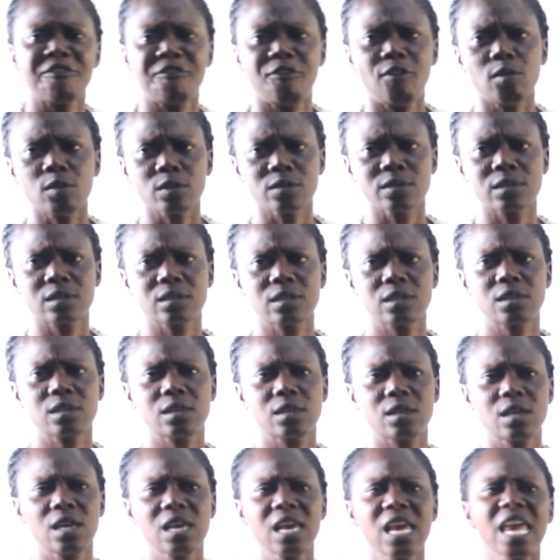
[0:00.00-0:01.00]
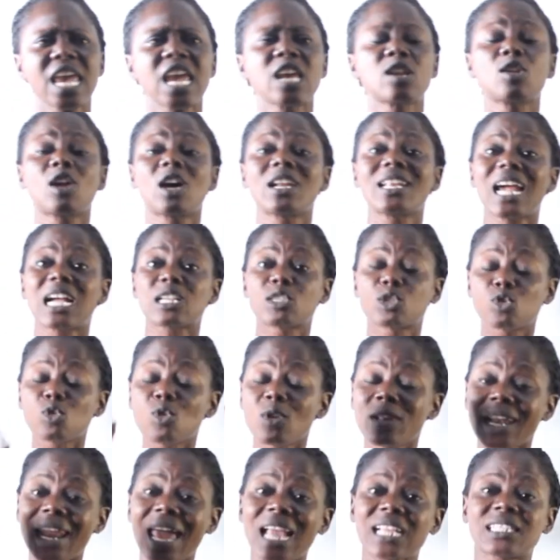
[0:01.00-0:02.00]
force in order to
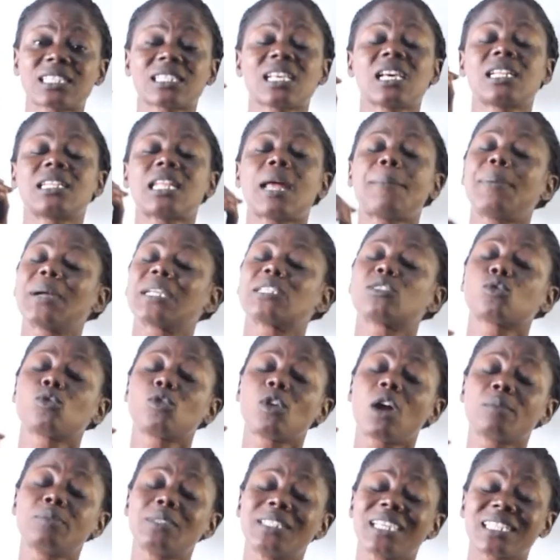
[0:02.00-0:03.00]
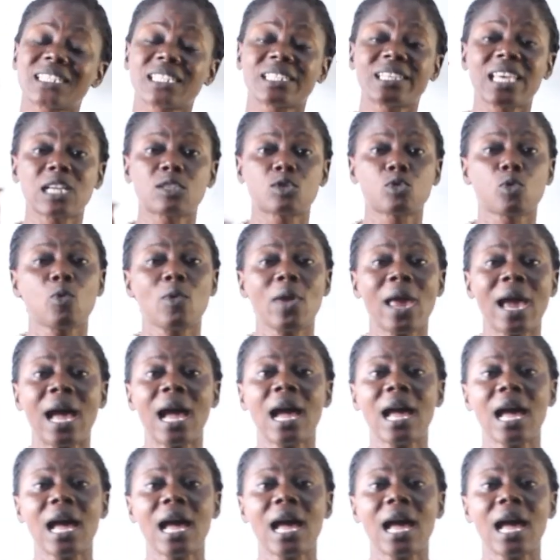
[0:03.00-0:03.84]
let that particular object get to where